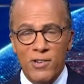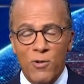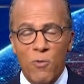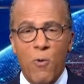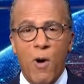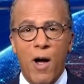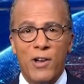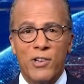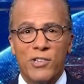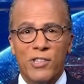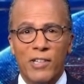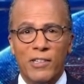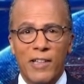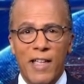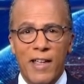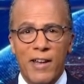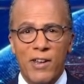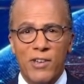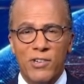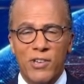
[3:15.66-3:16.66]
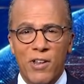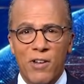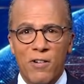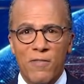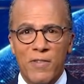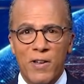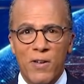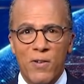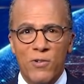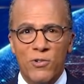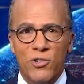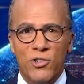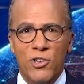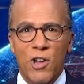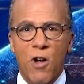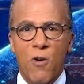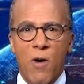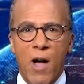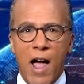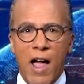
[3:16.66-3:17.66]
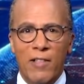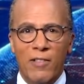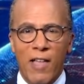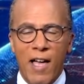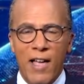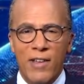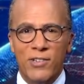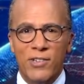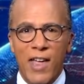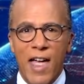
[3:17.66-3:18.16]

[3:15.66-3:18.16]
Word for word: to watch the latest interviews, show highlights,